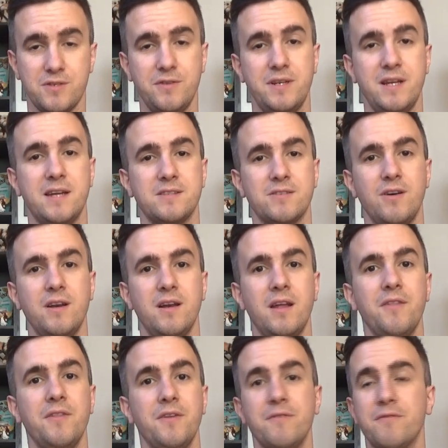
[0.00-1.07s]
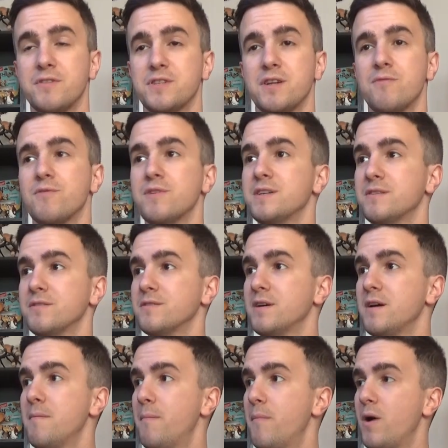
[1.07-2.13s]
on the outside of London, and for some reason
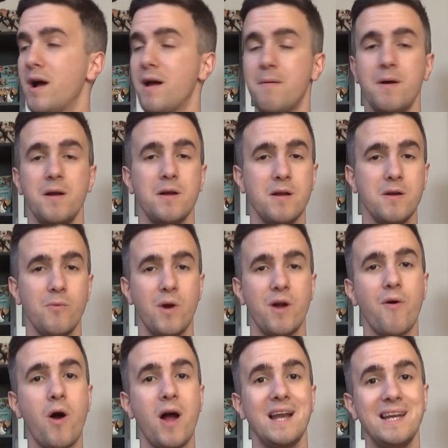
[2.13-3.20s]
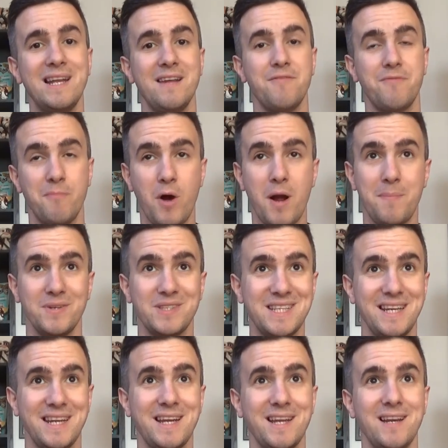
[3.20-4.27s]
where I live, my
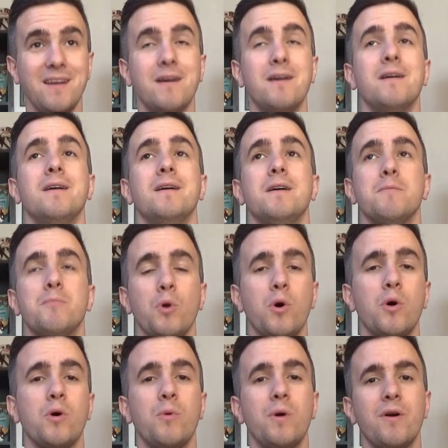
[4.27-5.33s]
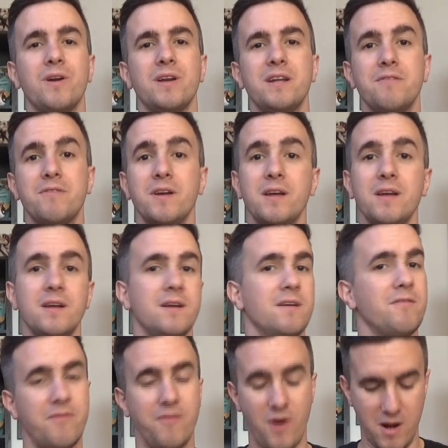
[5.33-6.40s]
particular block where I live,
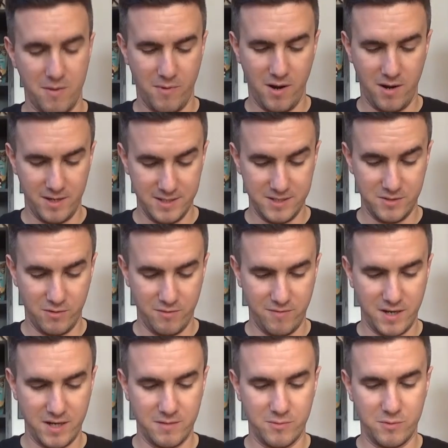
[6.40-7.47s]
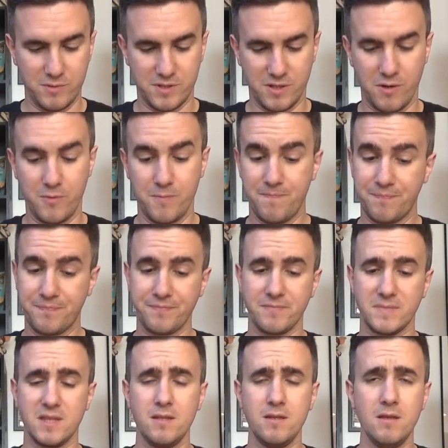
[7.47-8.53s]
fibre is not available. So
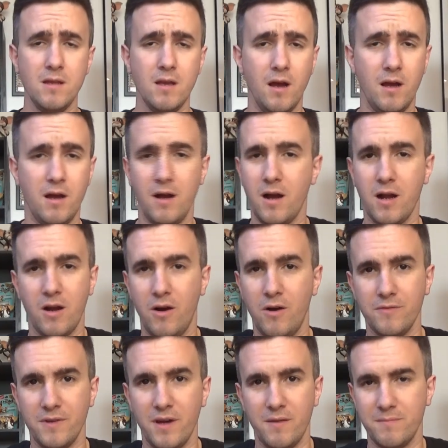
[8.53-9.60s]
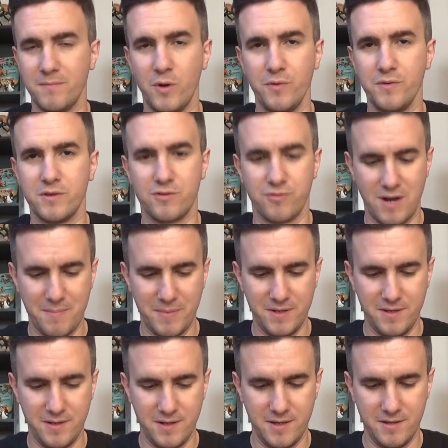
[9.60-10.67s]
I can't. I'm on the crap
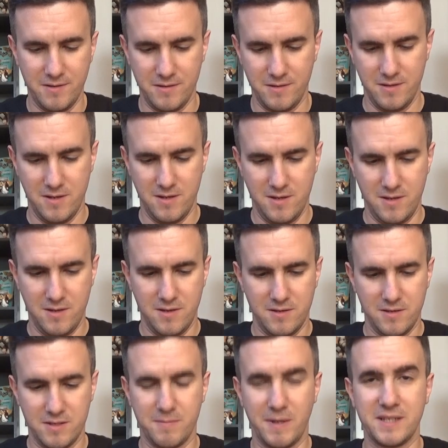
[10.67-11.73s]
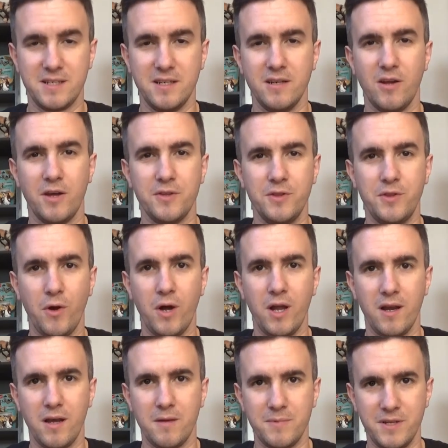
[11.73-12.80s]
internet that is basically like
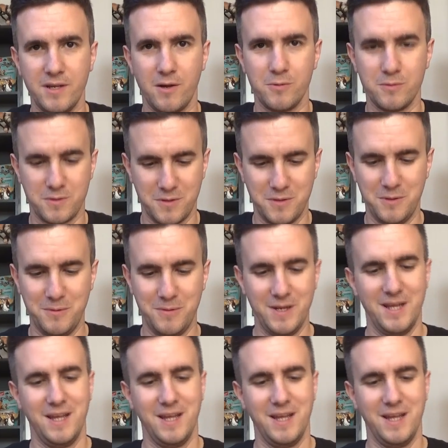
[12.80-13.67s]
dial up, the old school.